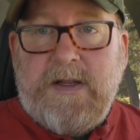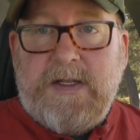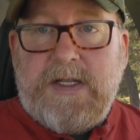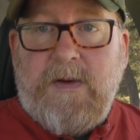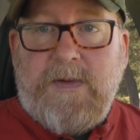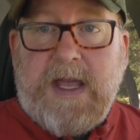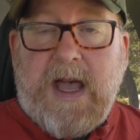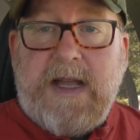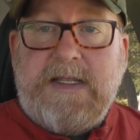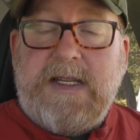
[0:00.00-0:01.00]
So the
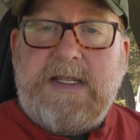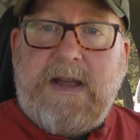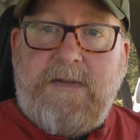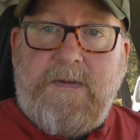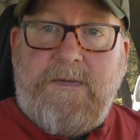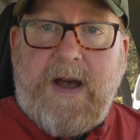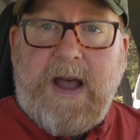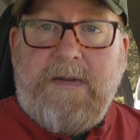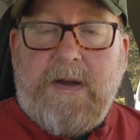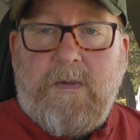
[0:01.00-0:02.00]

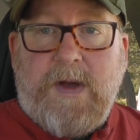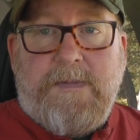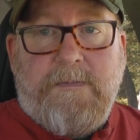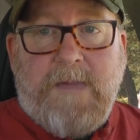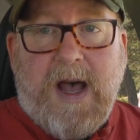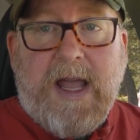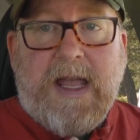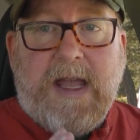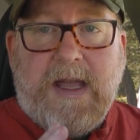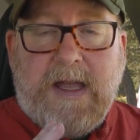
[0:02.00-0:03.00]
IC-705, with
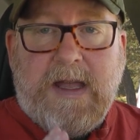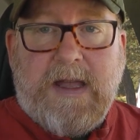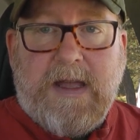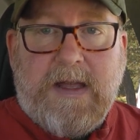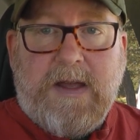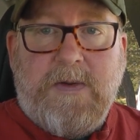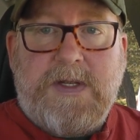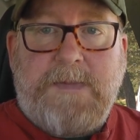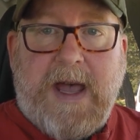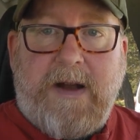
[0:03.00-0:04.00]
my
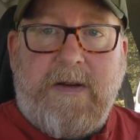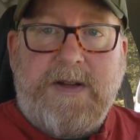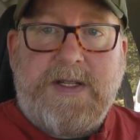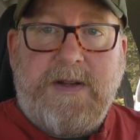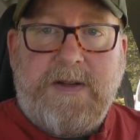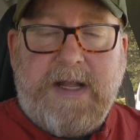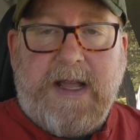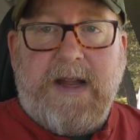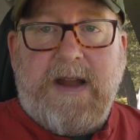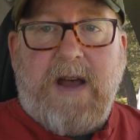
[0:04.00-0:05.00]
use patterns,
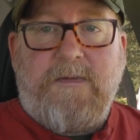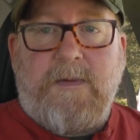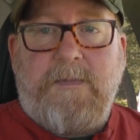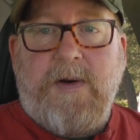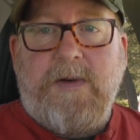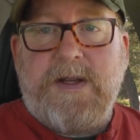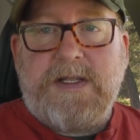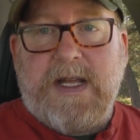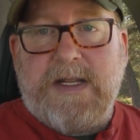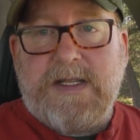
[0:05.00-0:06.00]
taking it out for
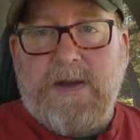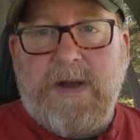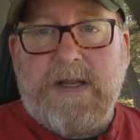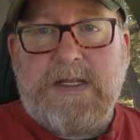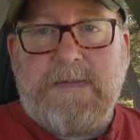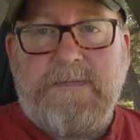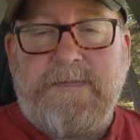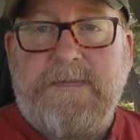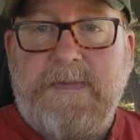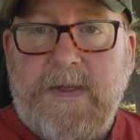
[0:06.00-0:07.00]
POTUS and SOTUS,
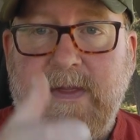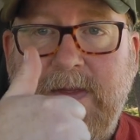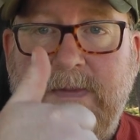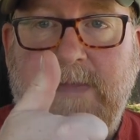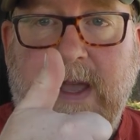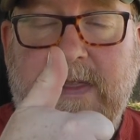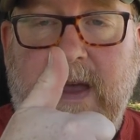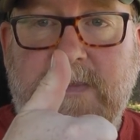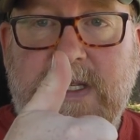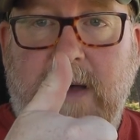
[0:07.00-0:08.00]
big
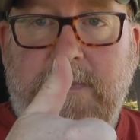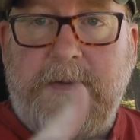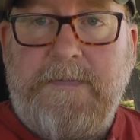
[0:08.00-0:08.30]
thumbs up.